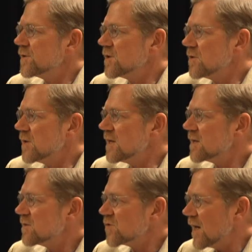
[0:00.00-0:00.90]
that you
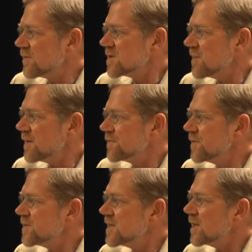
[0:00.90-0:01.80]
eat travels about
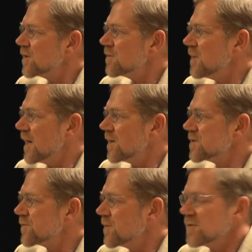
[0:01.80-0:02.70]
1,500
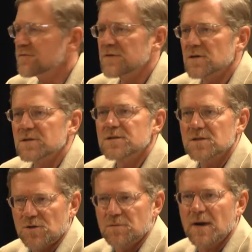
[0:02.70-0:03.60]
miles from the field
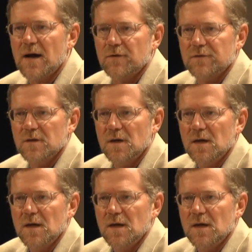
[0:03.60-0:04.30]
to your mouth.